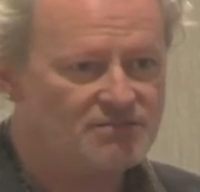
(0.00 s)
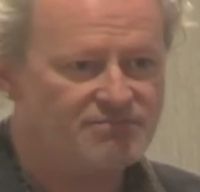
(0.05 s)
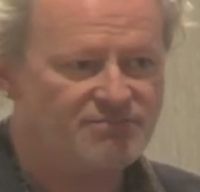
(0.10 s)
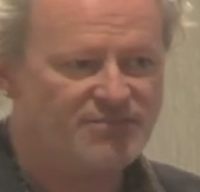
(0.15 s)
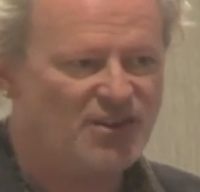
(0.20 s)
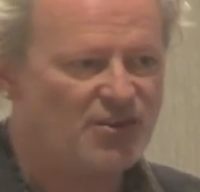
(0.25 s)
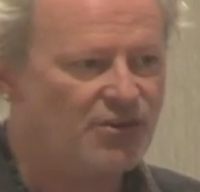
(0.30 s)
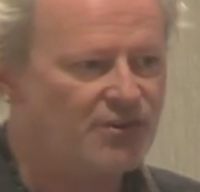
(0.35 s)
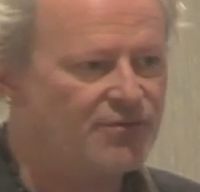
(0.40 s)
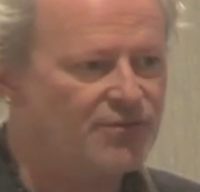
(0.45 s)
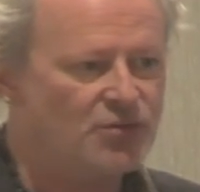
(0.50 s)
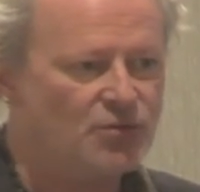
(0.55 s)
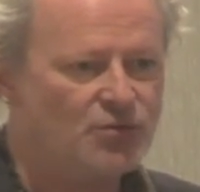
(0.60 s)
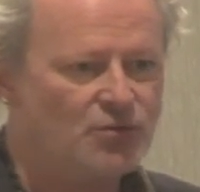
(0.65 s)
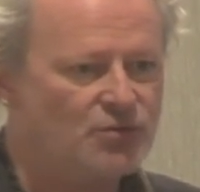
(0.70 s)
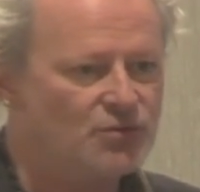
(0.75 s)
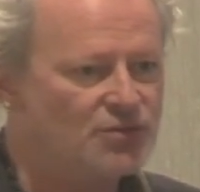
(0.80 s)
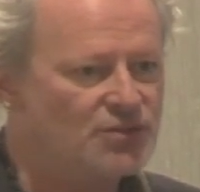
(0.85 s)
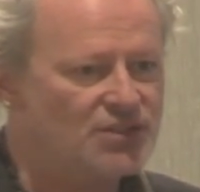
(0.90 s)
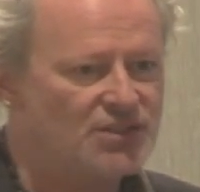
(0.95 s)
Very few
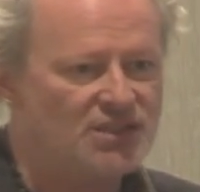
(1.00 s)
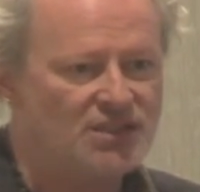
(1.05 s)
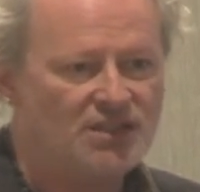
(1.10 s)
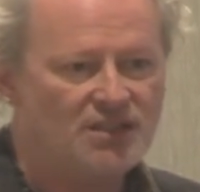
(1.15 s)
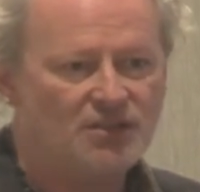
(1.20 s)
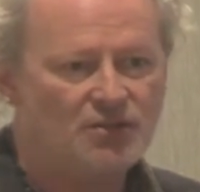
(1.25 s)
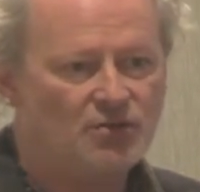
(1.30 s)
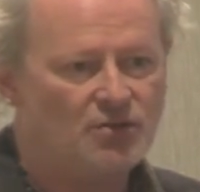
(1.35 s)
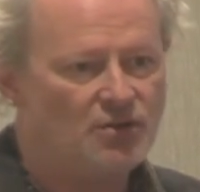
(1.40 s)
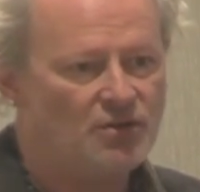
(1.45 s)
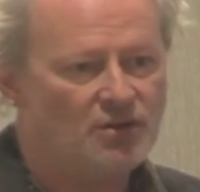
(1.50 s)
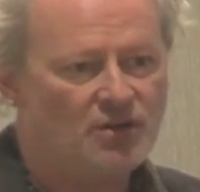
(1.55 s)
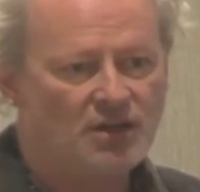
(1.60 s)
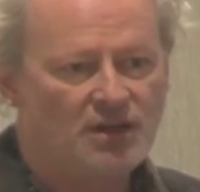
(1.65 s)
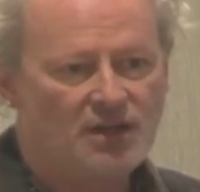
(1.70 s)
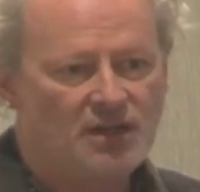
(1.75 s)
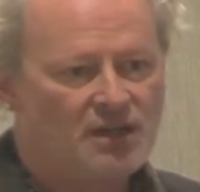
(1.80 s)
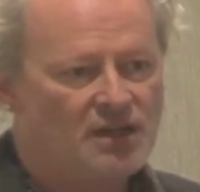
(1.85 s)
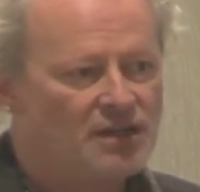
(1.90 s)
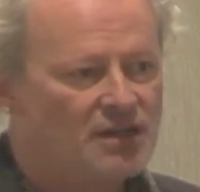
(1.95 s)
use C or
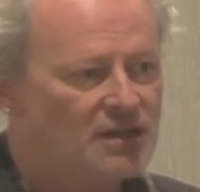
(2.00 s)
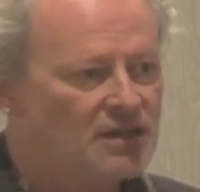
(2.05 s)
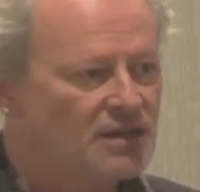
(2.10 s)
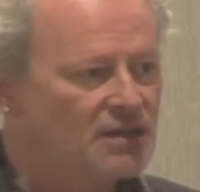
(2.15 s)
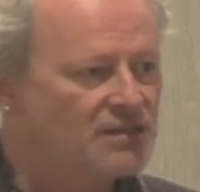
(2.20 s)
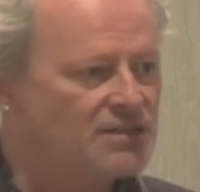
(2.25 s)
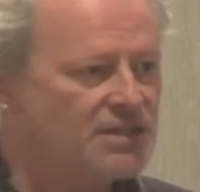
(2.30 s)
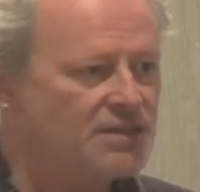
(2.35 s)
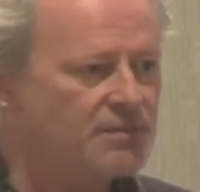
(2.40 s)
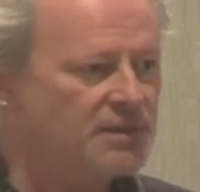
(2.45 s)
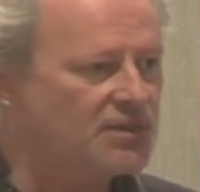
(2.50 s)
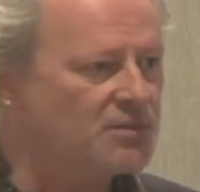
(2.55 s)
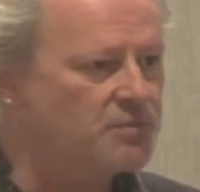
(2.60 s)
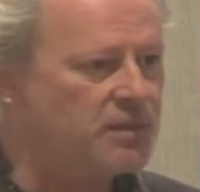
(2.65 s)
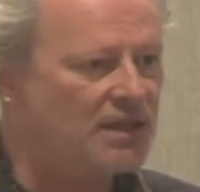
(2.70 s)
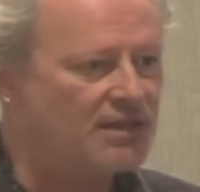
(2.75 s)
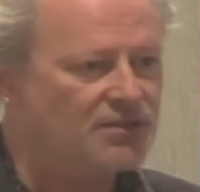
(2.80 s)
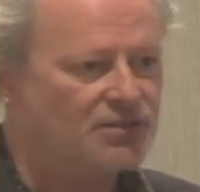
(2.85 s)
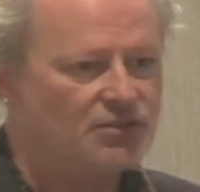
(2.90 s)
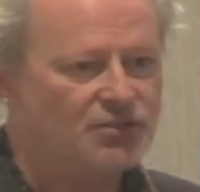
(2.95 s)
C++
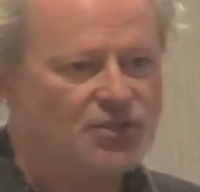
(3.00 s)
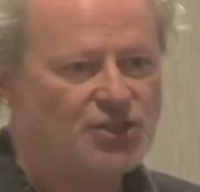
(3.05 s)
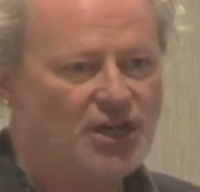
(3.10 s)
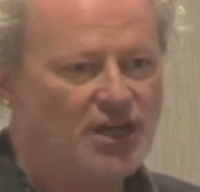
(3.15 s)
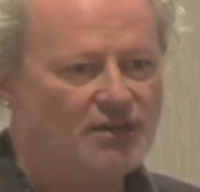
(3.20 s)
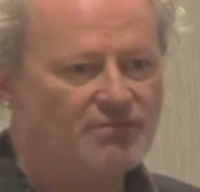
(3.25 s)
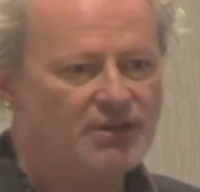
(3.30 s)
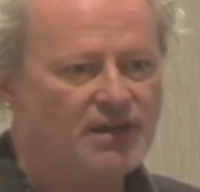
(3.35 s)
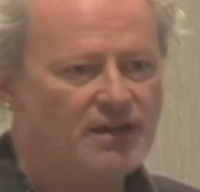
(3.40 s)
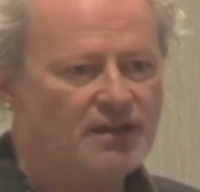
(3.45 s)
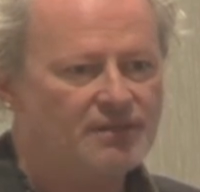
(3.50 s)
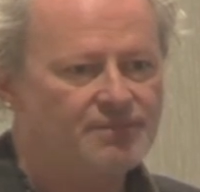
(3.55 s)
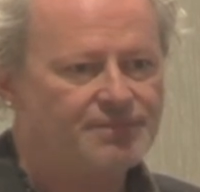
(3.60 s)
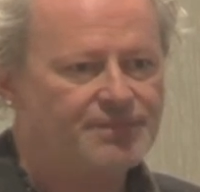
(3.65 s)
or Java.